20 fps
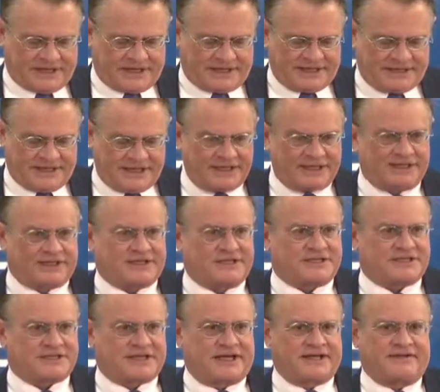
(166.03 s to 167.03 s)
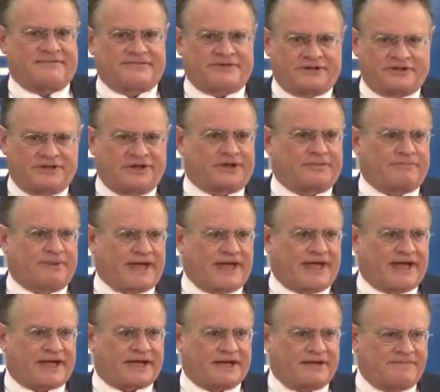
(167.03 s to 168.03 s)
I think you can say, if you look
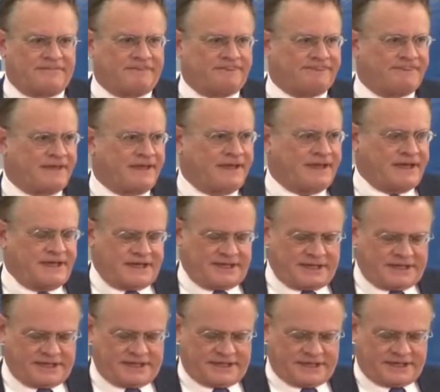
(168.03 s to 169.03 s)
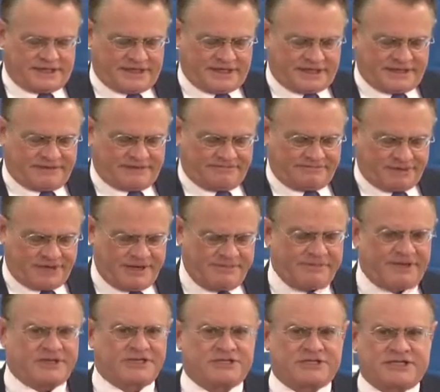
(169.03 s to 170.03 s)
back, pretty
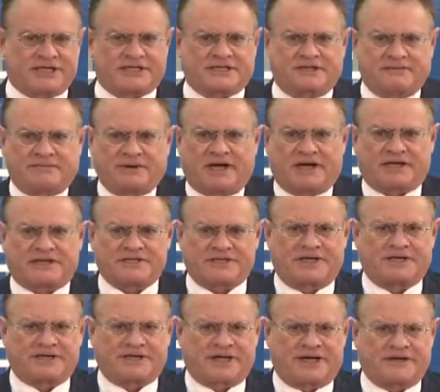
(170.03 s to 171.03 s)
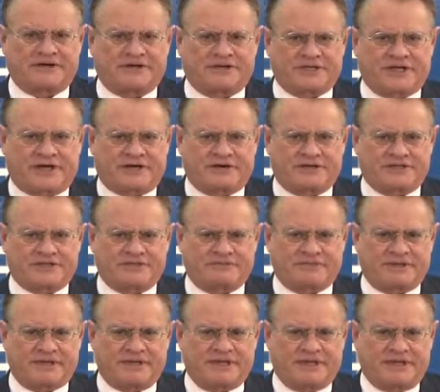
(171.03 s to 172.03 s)
much ticked the box on counterterrorism.